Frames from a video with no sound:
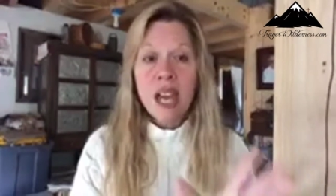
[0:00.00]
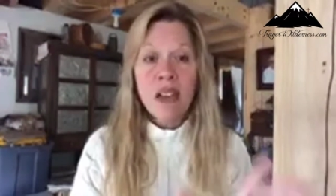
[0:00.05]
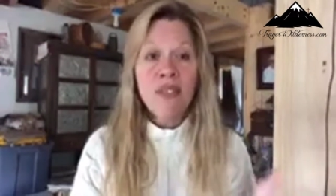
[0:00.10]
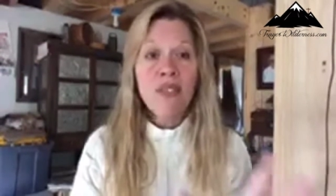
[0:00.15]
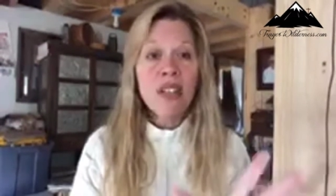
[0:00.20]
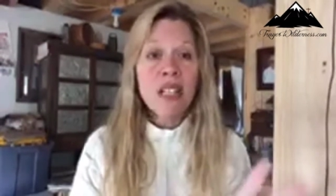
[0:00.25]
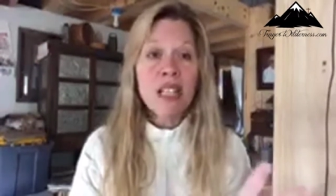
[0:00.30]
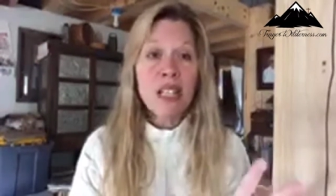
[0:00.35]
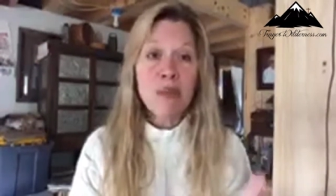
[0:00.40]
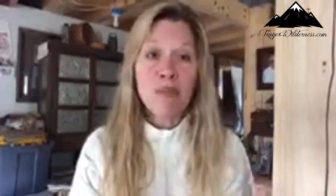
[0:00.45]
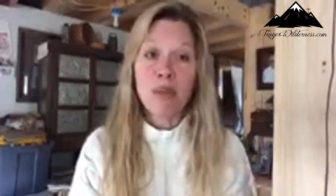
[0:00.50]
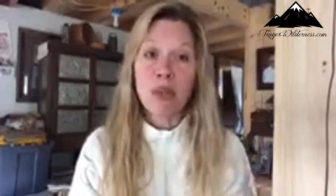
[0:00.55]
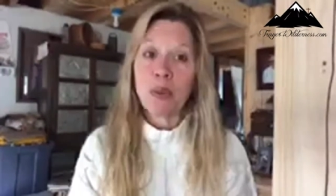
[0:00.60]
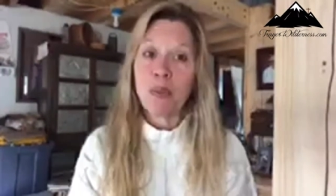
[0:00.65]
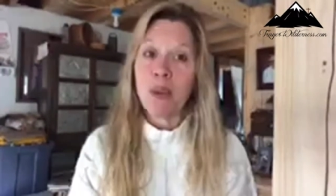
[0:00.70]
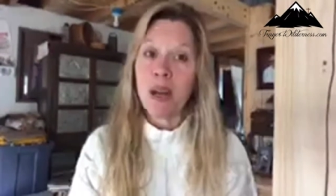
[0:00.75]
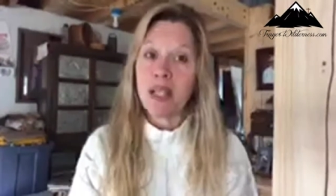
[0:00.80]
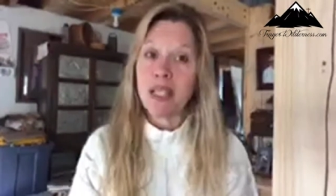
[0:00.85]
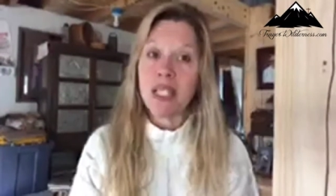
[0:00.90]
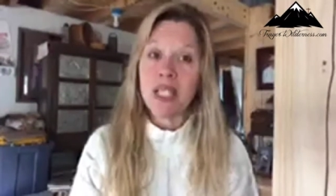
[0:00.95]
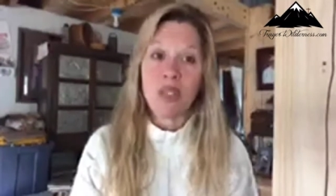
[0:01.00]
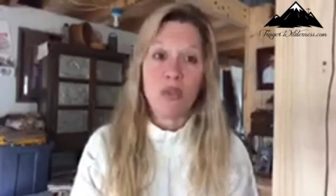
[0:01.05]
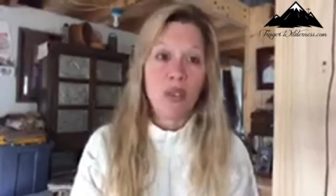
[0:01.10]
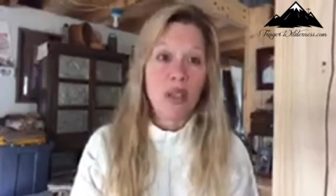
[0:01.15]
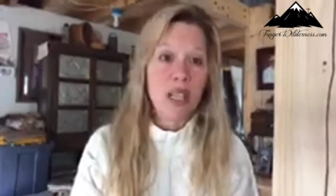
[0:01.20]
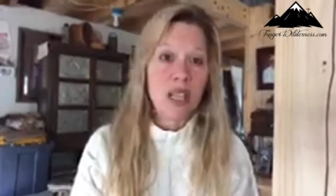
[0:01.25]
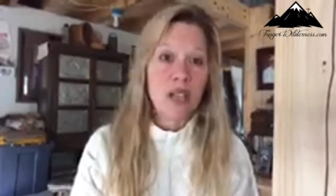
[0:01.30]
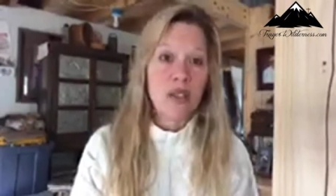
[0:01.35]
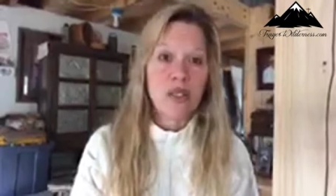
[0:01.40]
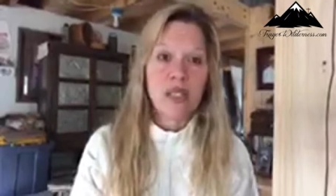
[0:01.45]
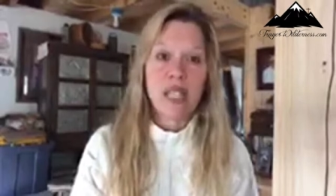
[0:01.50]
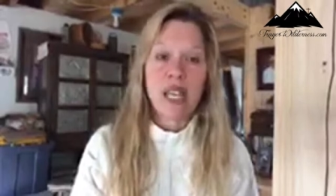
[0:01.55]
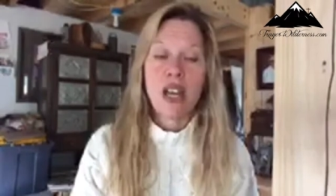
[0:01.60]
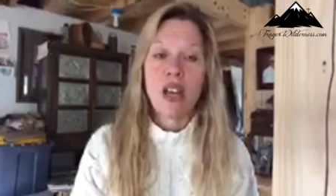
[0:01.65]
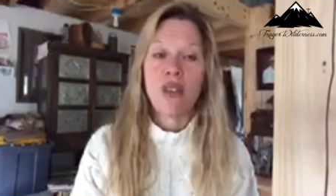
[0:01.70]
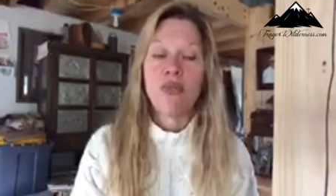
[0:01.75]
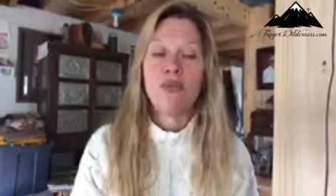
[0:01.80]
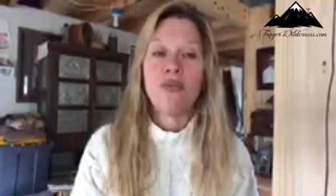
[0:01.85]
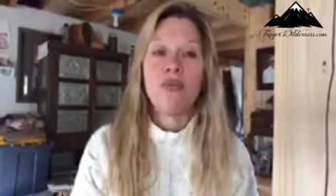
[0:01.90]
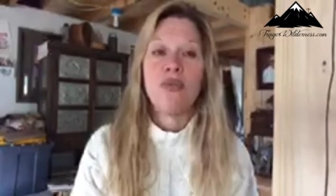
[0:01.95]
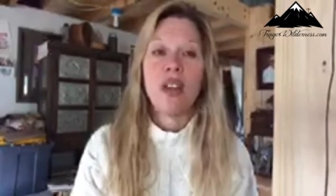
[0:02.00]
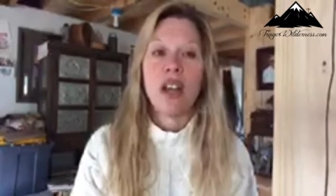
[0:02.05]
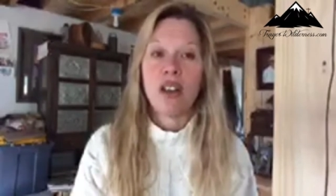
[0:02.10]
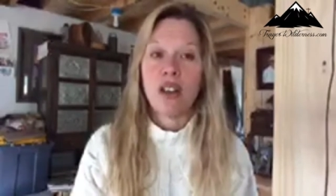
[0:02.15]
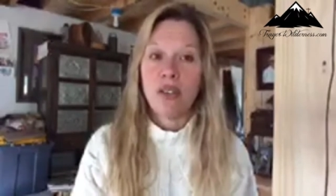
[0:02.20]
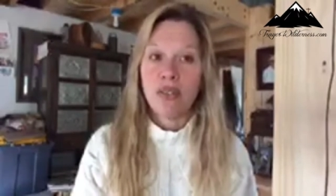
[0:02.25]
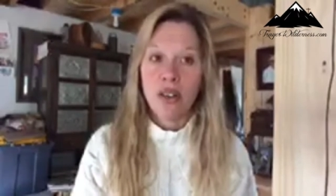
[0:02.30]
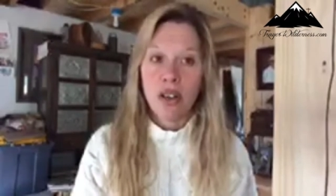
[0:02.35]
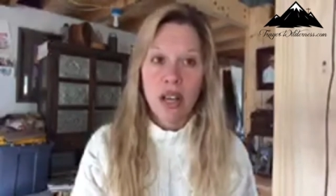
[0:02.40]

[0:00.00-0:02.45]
definitely bookmark these videos. They are very,